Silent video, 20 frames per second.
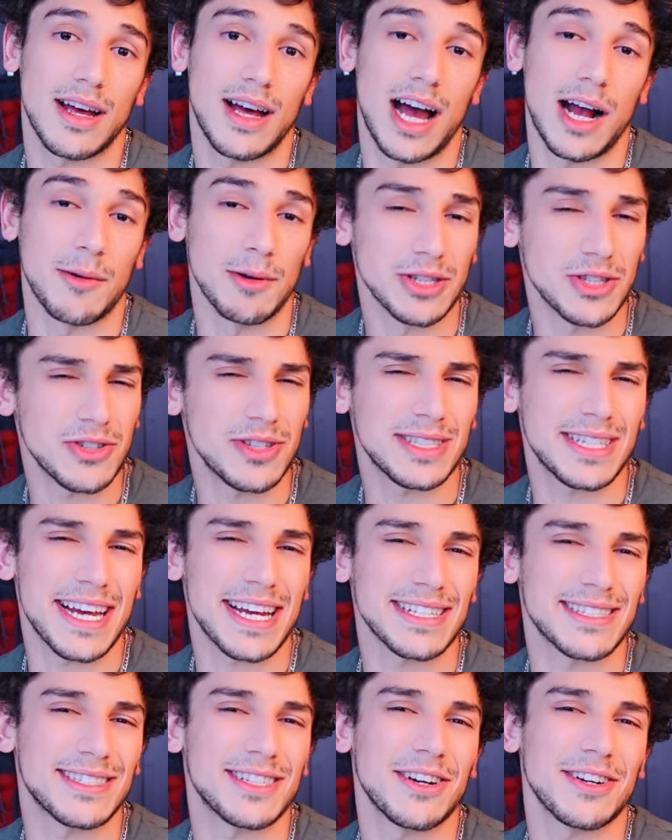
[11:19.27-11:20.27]
I want you to
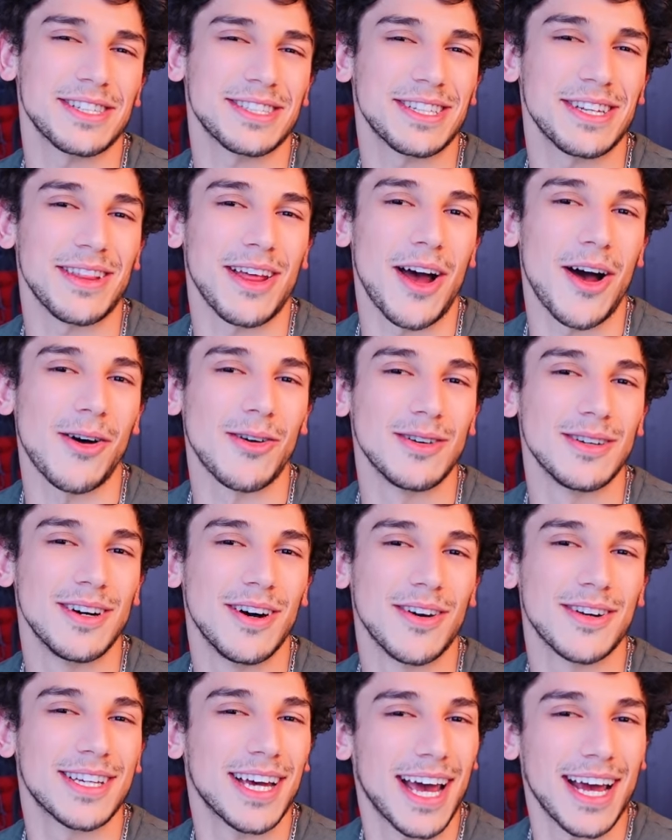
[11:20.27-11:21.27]
take it seriously though,
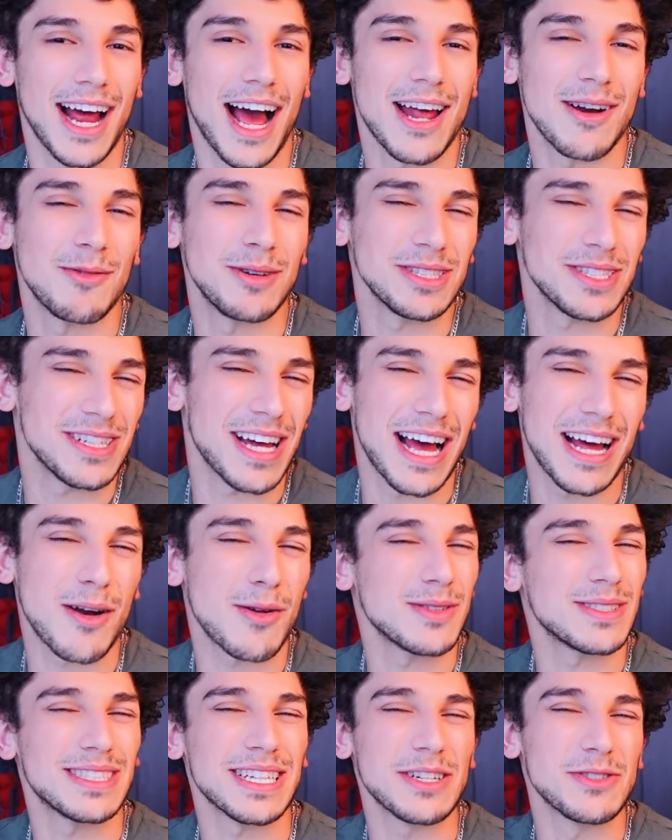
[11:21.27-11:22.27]
okay? I
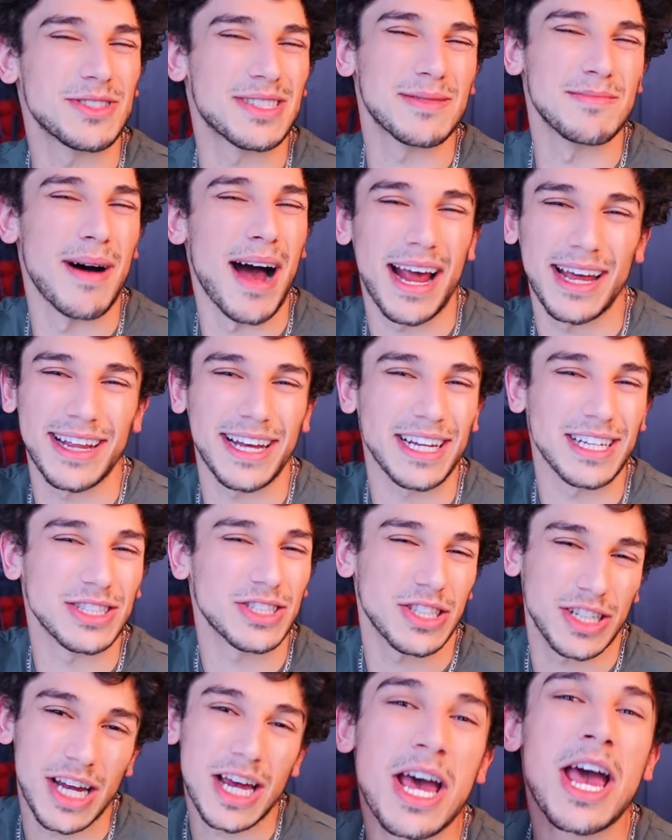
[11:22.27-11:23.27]
don't see you smiling
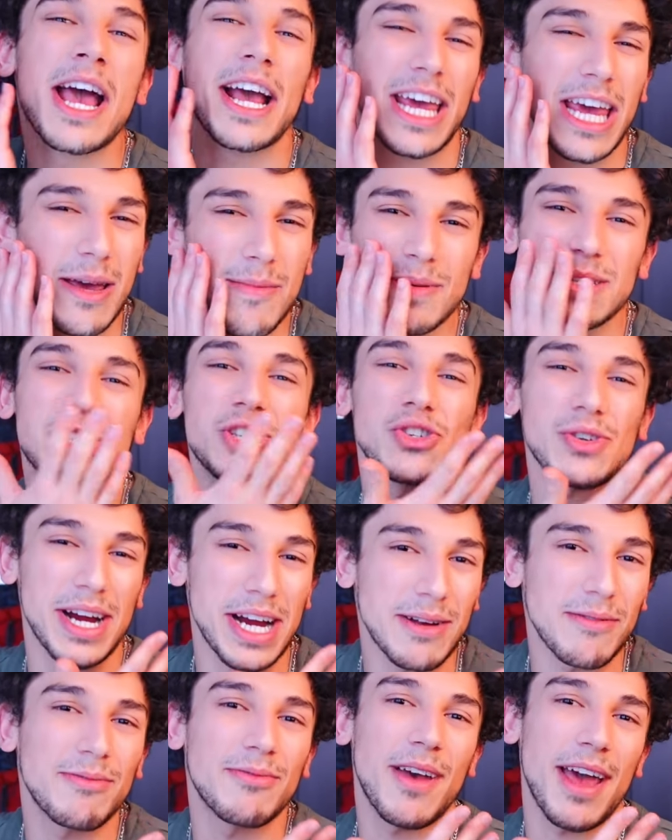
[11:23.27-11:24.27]
as you keep a
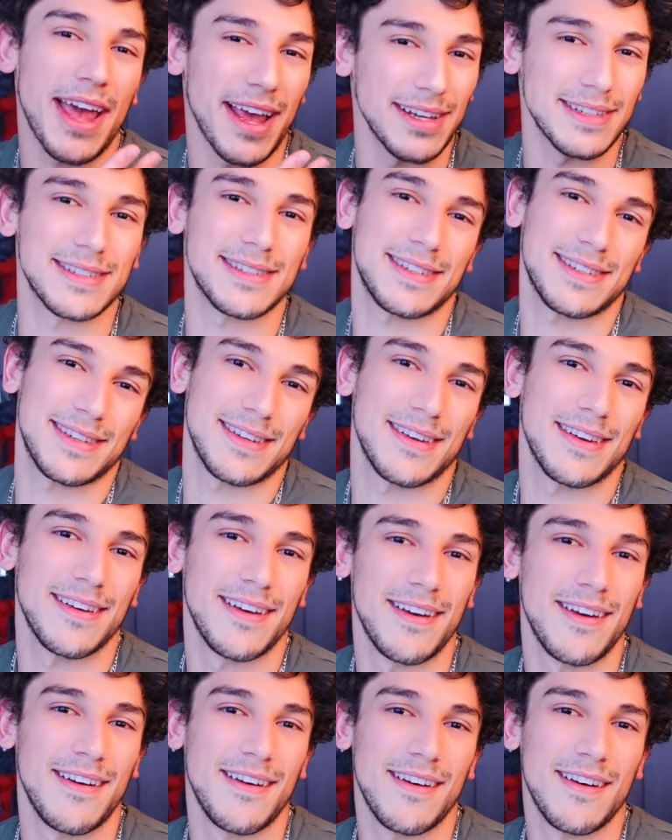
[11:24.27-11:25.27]
straight face.
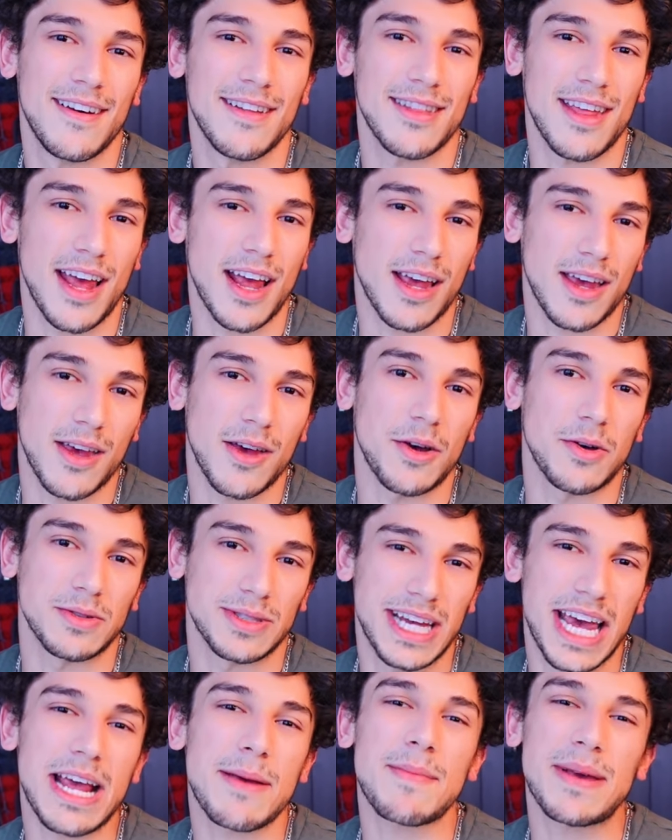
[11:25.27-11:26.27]
Thank you.
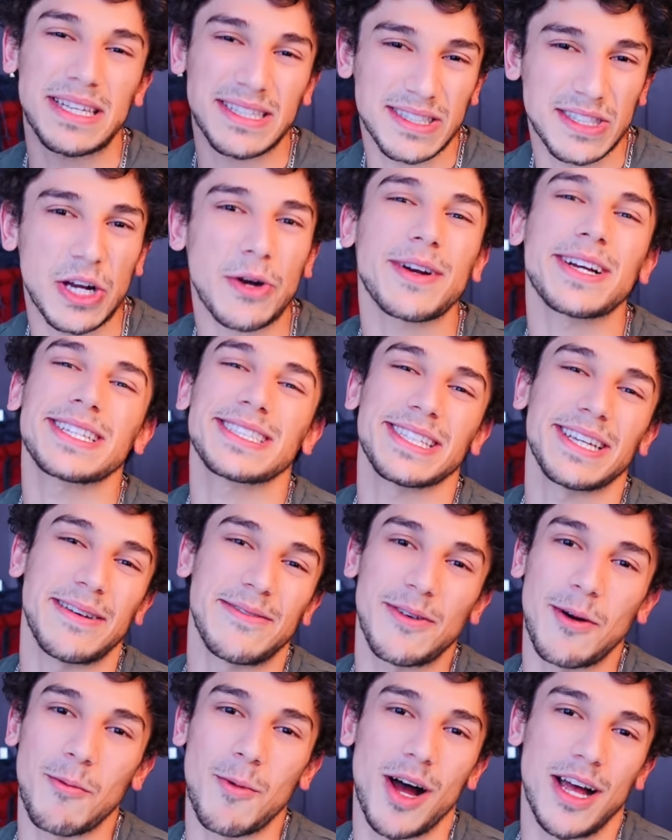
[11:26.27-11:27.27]
Take me seriously
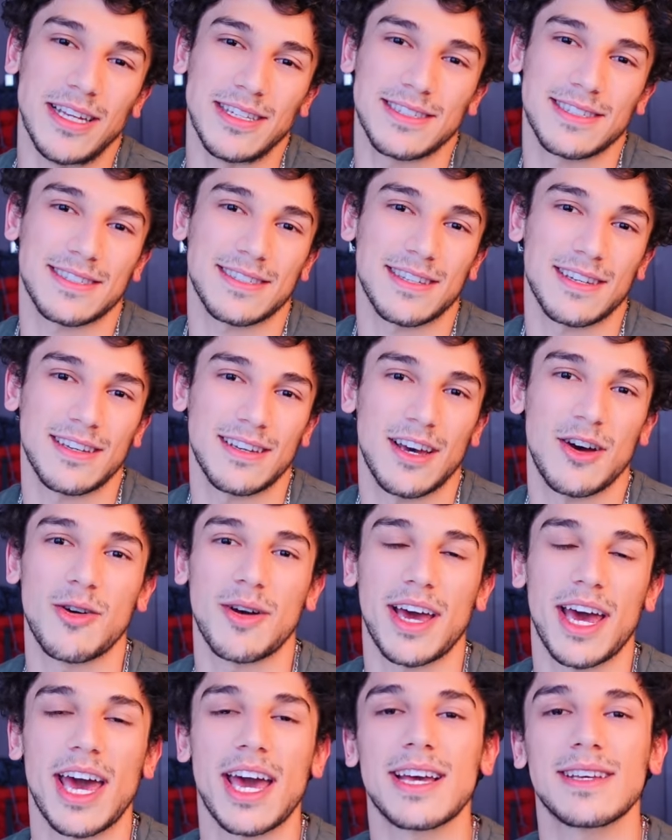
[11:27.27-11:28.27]
for once,
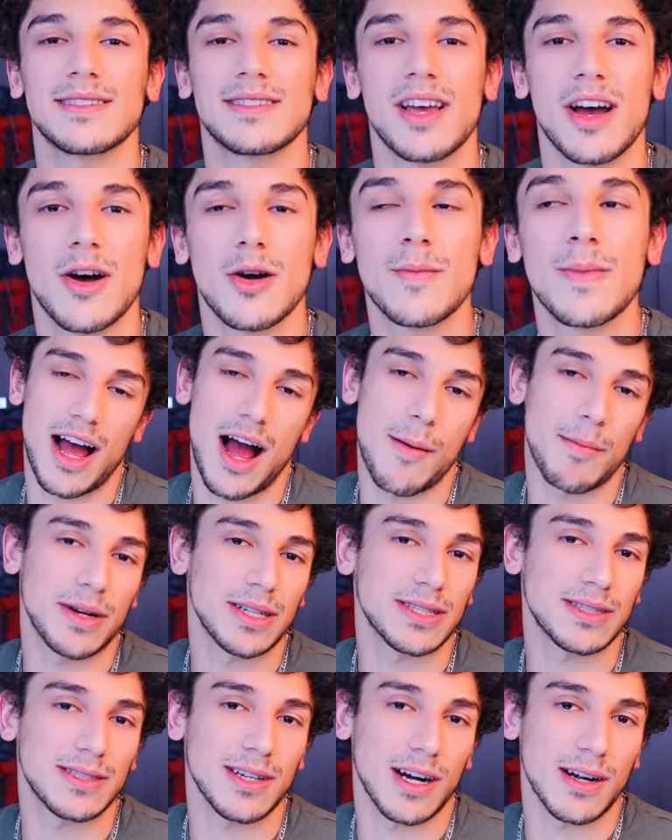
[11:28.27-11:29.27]
okay? So I'm
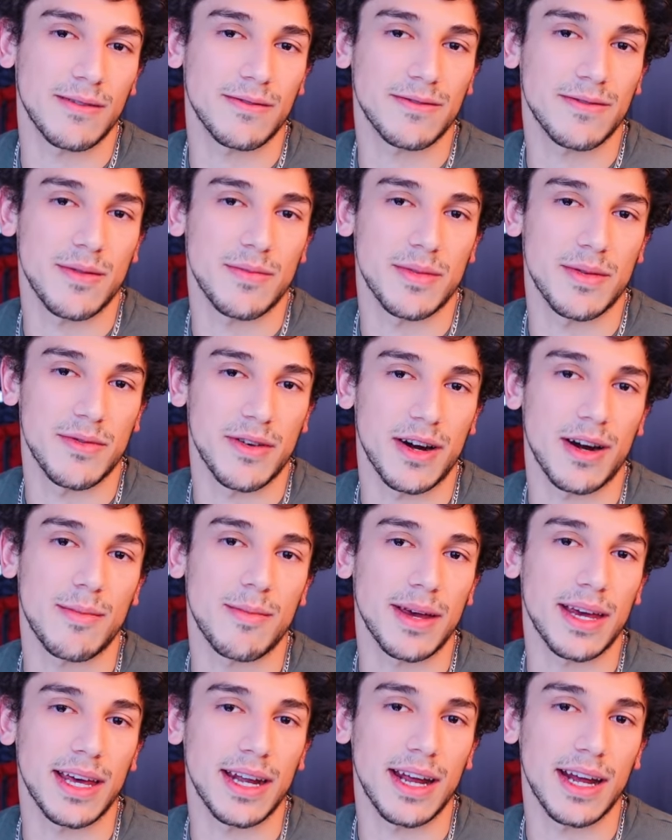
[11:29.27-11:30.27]
gonna start from the very
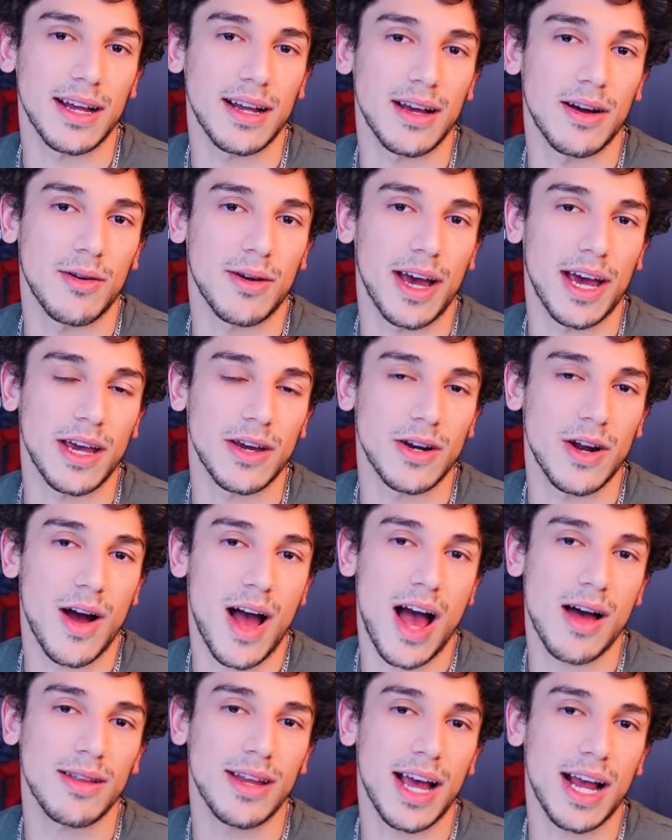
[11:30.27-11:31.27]
beginning. Okay, you know
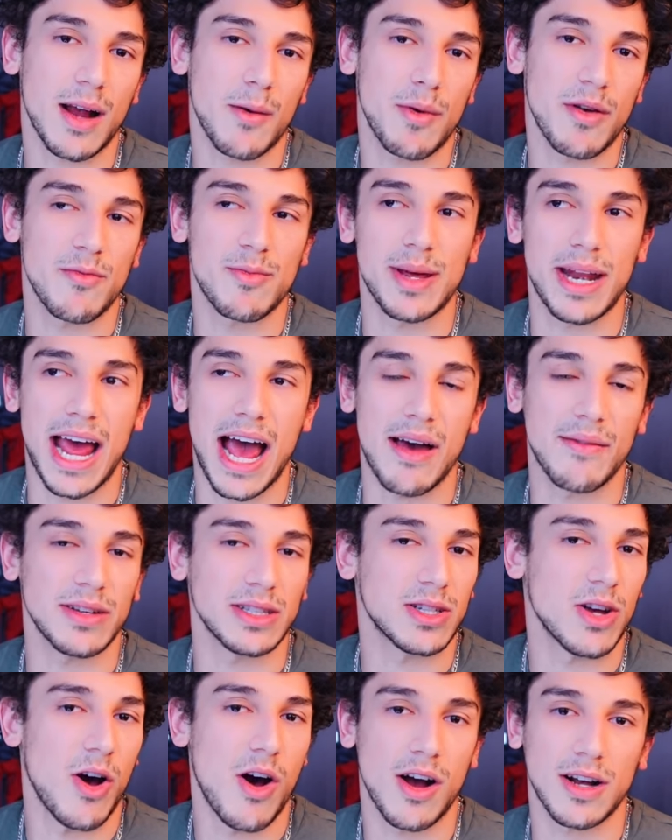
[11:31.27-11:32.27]
how like we've been
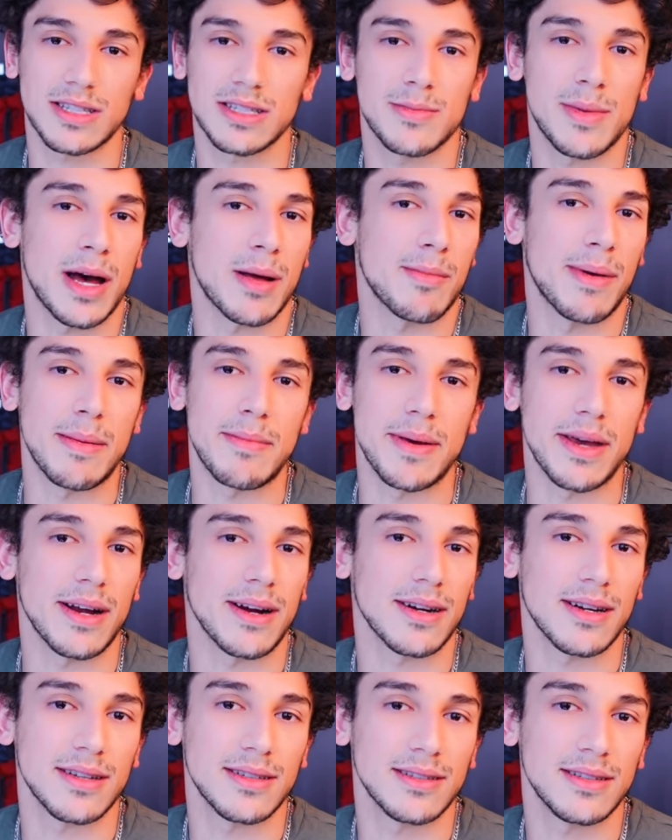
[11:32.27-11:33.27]
having talks about my
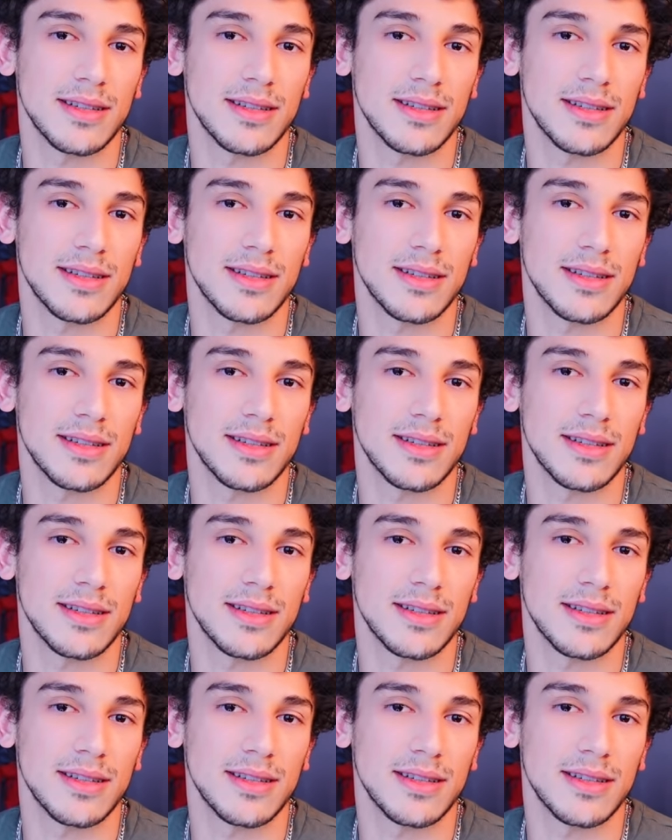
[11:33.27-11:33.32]
beard